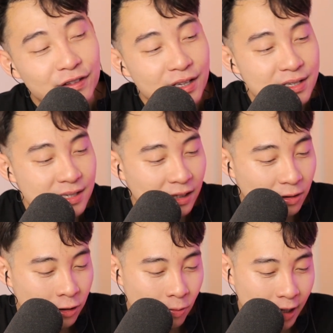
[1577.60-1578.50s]
this. I
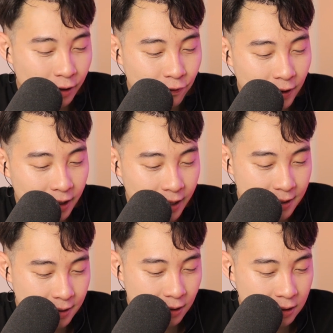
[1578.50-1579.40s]
don't know what the filling
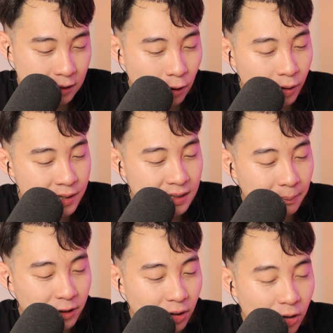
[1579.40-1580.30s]
is. It's lotus
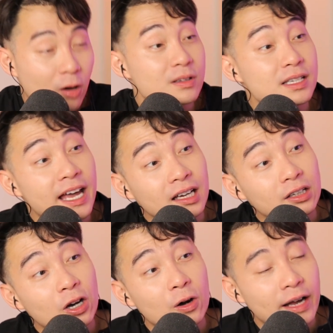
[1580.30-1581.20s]
double yolk. Oh, it's
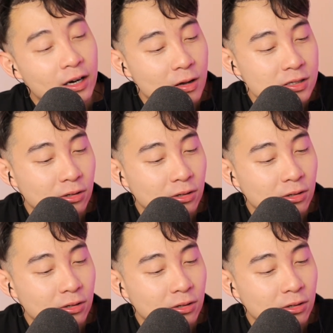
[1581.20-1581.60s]
egg yolk and also